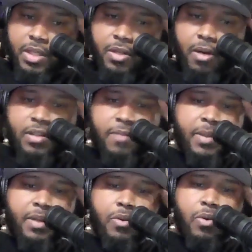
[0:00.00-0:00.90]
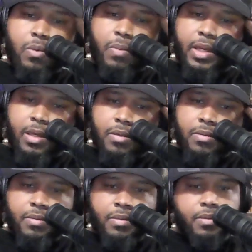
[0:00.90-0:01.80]
T-shirts have been doing
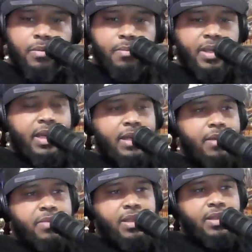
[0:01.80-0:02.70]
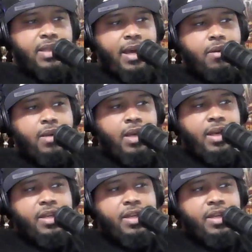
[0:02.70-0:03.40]
well. Been getting them sent out.